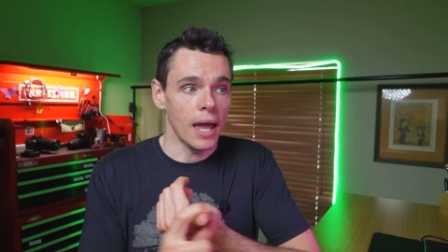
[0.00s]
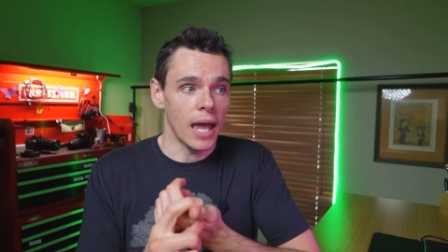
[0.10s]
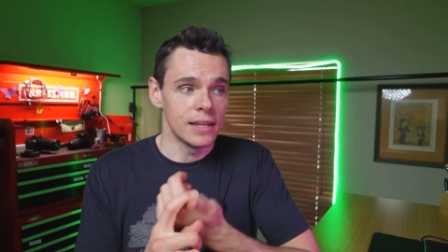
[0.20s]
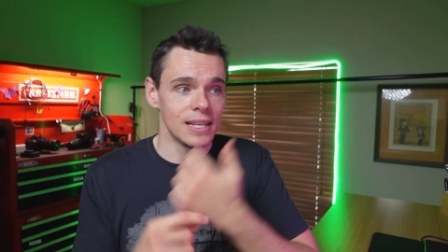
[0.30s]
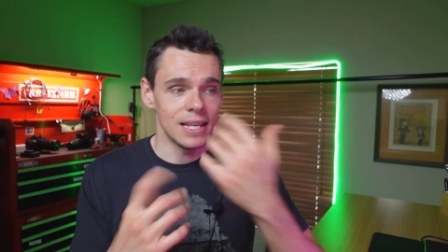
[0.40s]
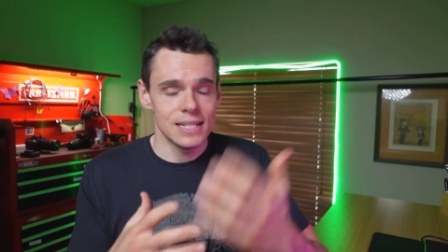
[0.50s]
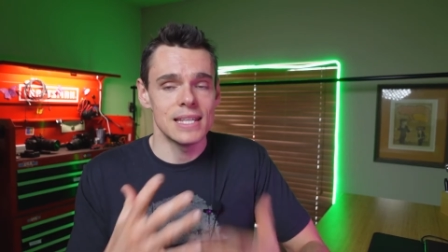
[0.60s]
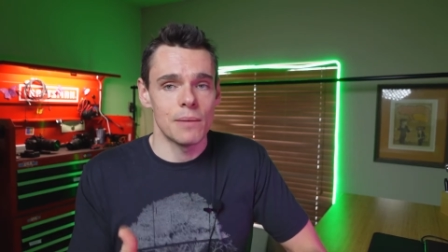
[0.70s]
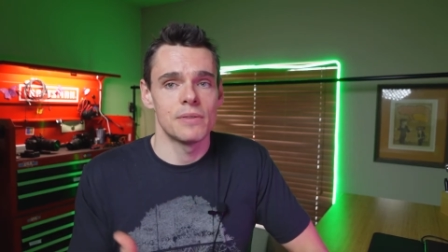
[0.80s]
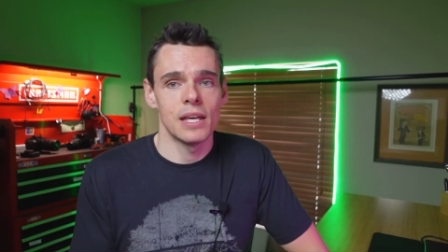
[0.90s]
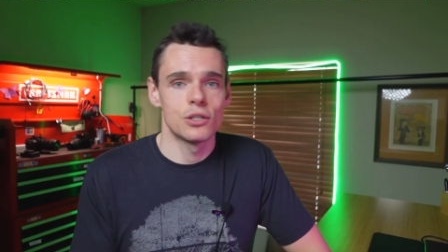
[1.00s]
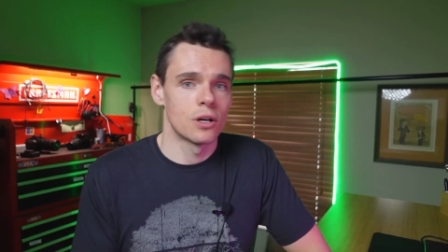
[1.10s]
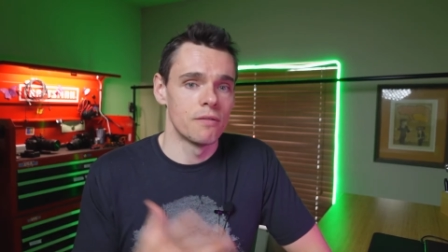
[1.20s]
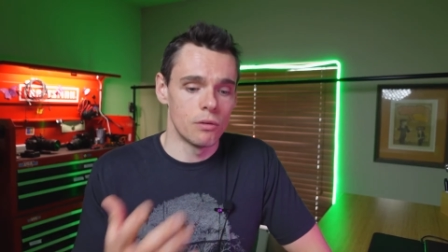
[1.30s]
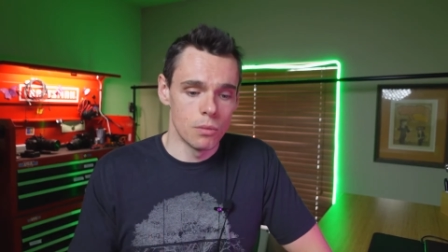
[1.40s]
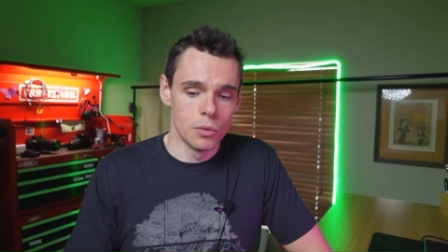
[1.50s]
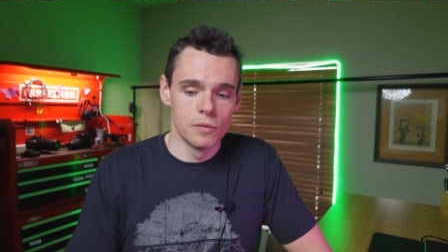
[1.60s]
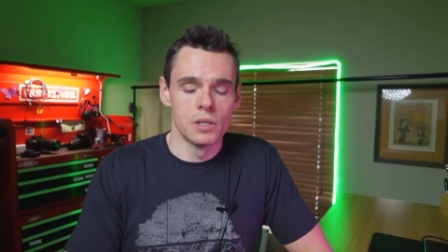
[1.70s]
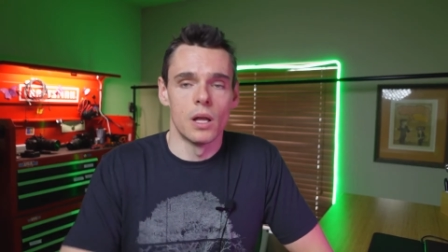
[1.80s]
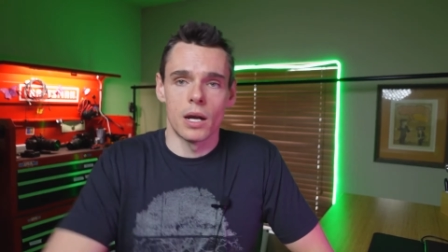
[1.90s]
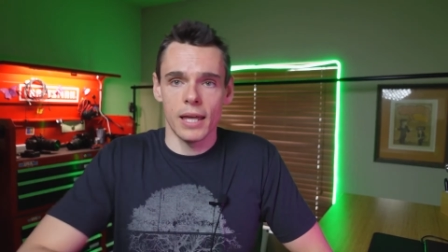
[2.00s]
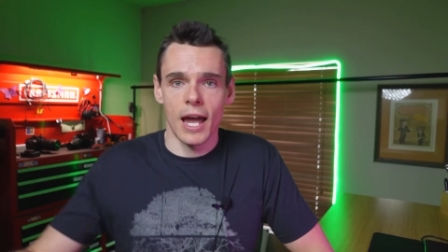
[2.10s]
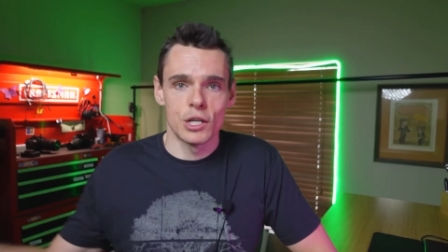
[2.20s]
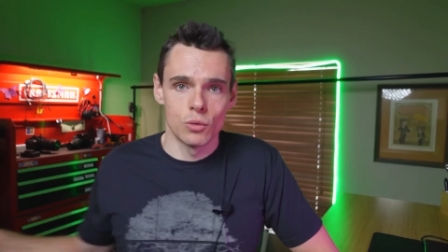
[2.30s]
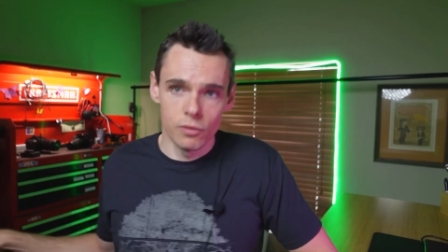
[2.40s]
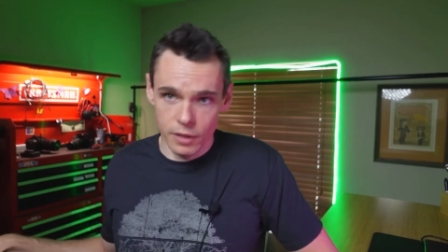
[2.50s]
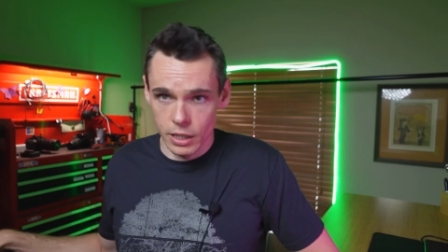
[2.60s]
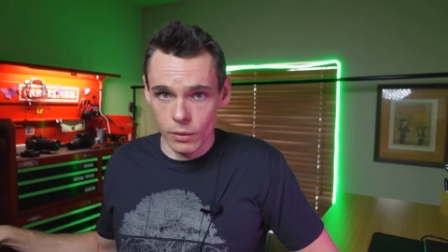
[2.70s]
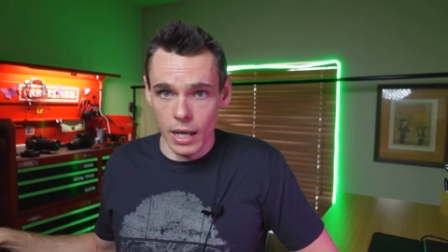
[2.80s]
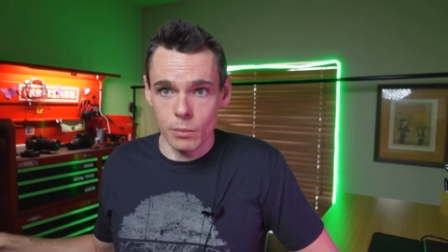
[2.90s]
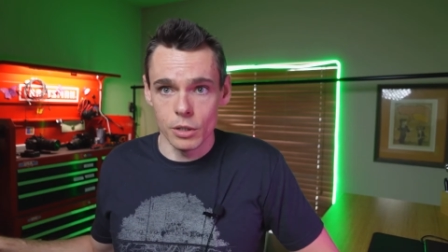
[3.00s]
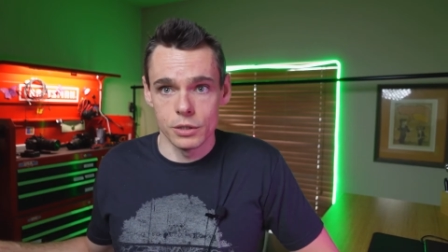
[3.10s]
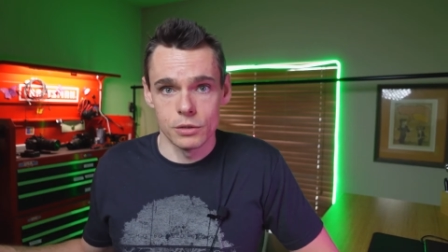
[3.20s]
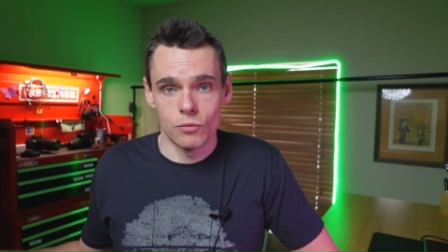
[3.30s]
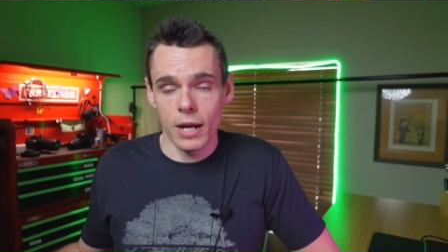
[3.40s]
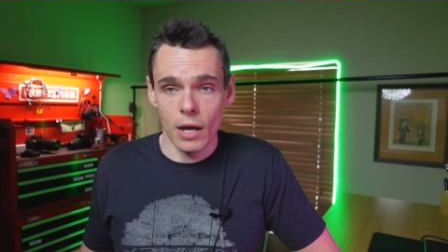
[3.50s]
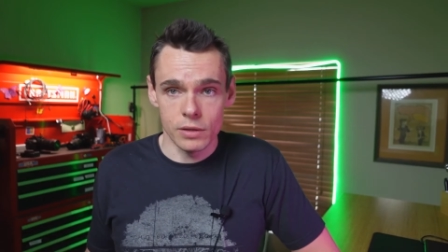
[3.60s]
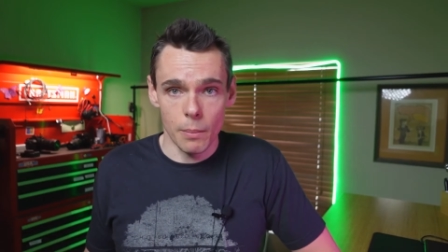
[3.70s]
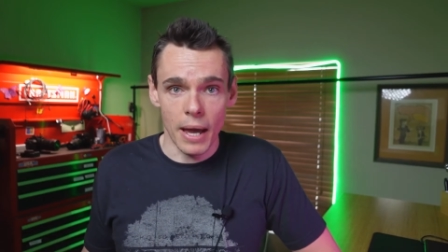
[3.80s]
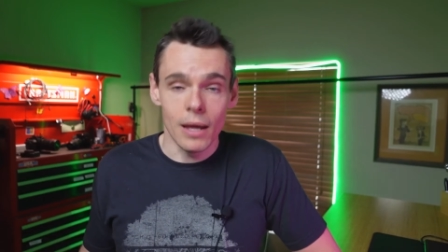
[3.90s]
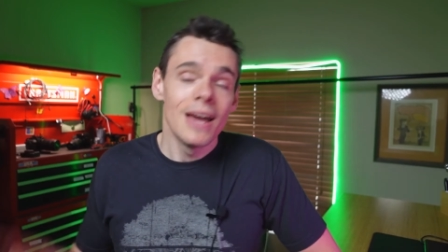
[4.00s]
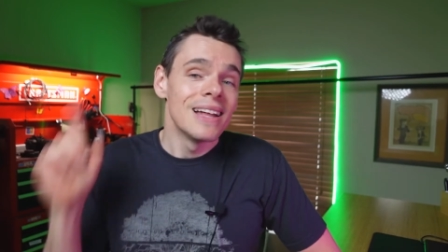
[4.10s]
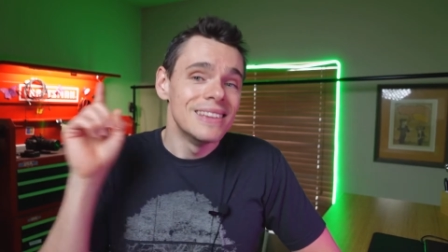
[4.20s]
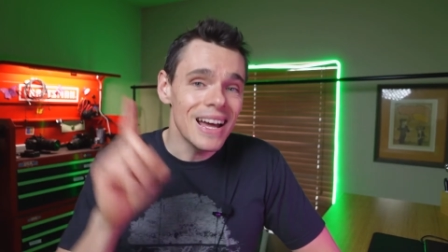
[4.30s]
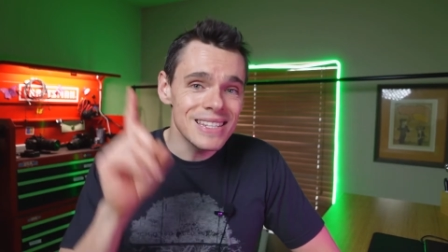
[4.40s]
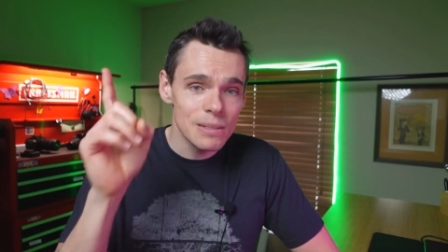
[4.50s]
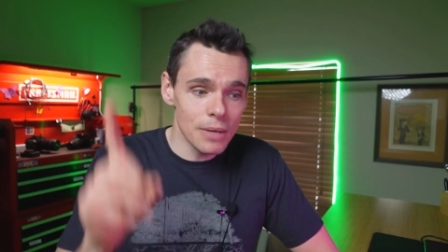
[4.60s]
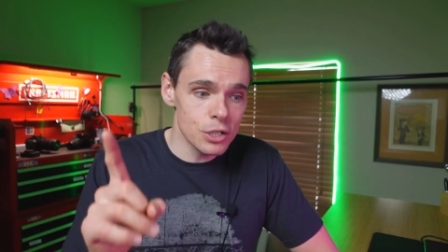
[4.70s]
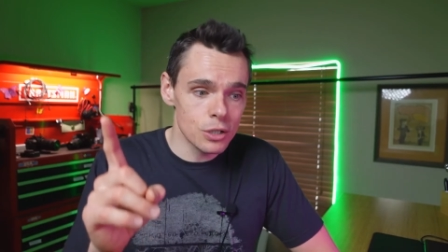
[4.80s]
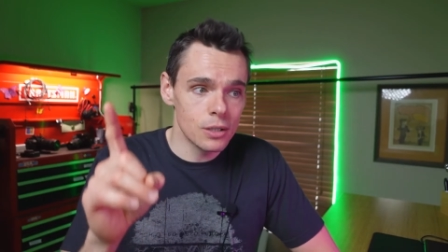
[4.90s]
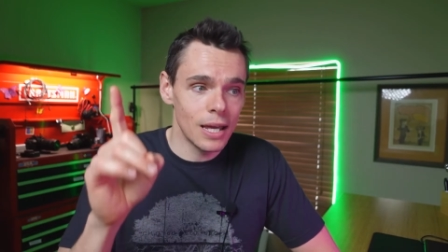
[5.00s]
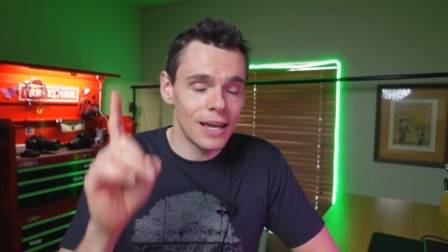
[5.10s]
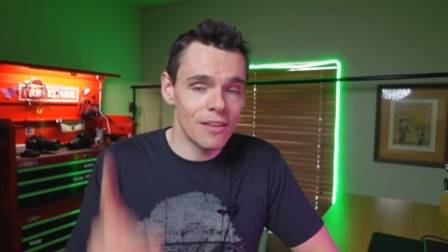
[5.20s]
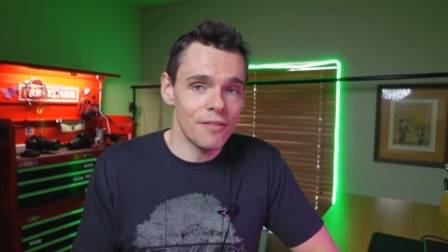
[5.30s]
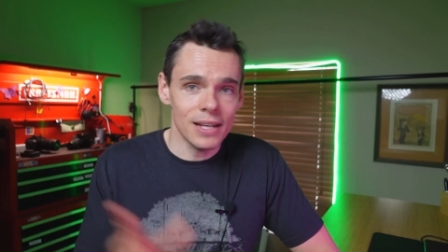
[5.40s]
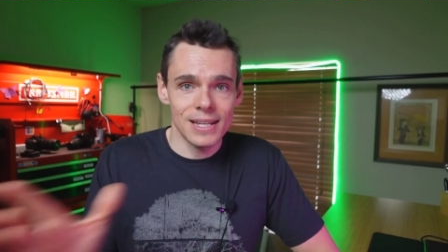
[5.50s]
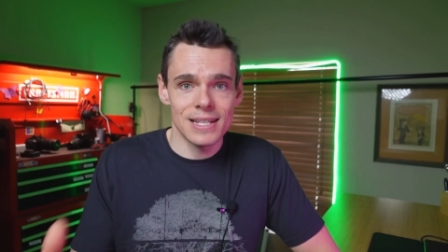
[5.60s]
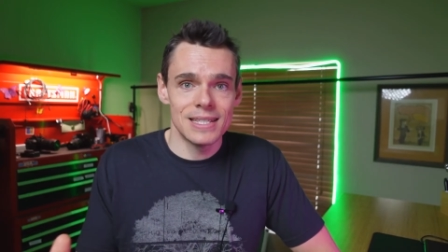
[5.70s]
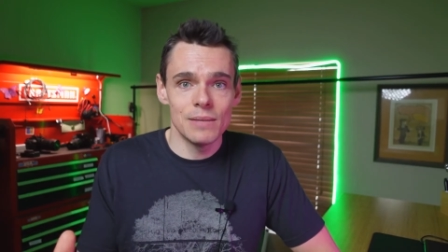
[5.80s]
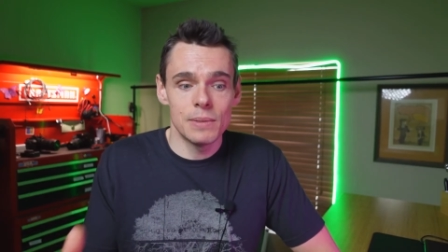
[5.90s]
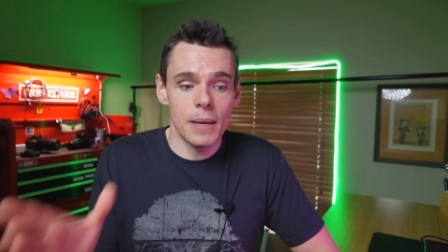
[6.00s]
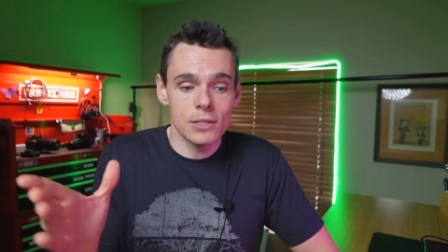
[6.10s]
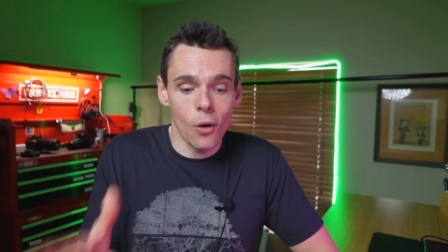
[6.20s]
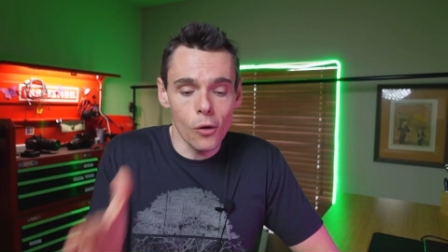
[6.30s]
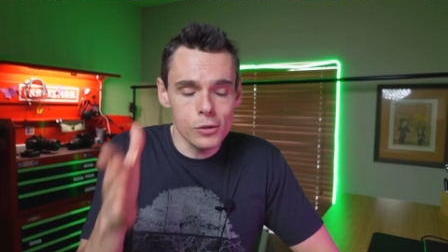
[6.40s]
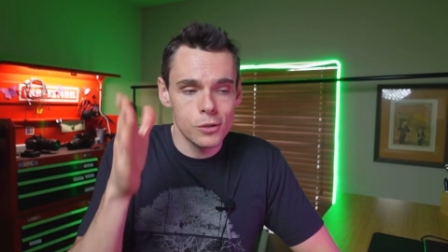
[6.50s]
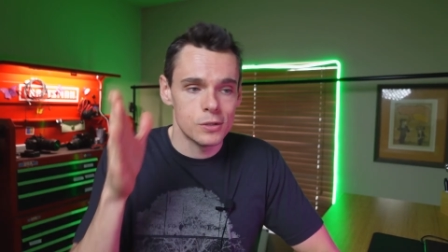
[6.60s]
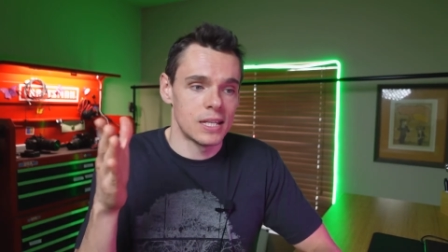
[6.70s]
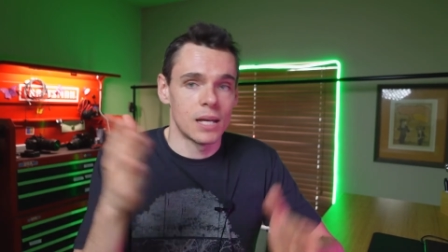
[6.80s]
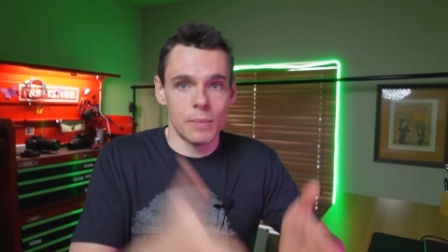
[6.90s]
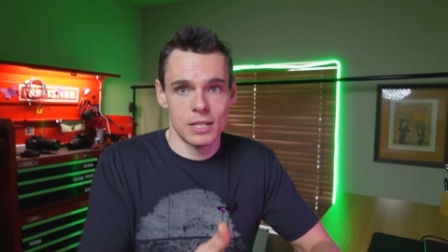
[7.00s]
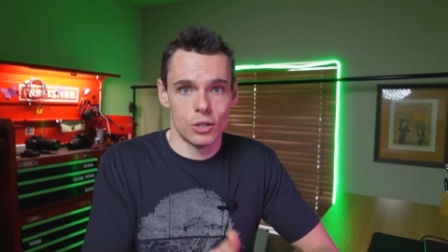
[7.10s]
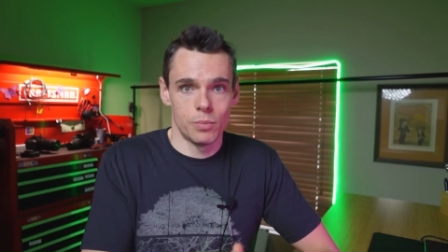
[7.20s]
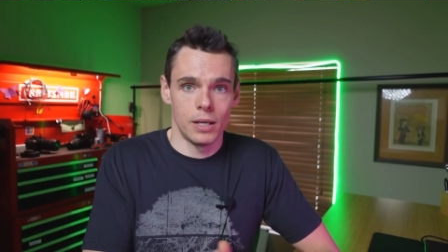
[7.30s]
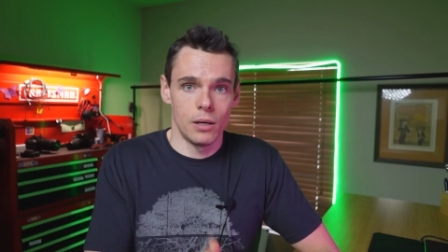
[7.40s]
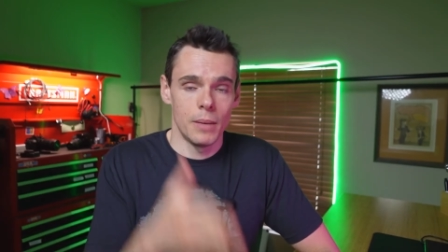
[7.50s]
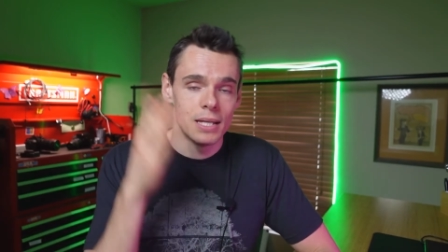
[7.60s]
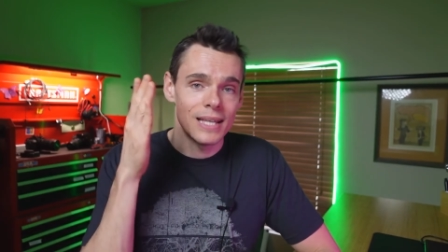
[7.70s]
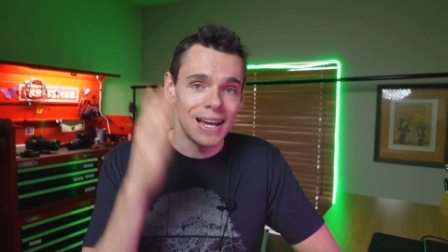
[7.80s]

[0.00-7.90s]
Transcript: And the in-depth nature of it removes a lot of casual video gamers right out the bat. Not to mention the fact that it's deep space also segments your player base